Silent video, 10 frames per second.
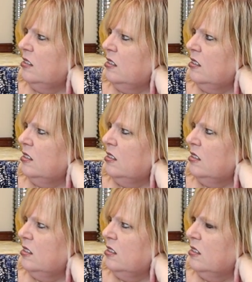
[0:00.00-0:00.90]

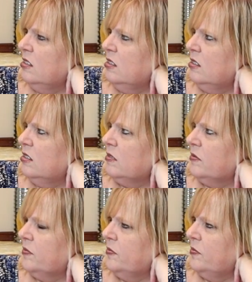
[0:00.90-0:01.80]

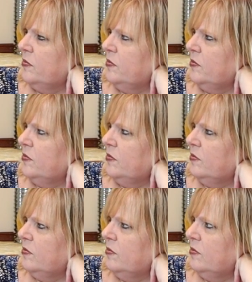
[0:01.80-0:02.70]

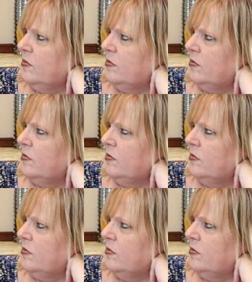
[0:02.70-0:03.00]
(not speaking)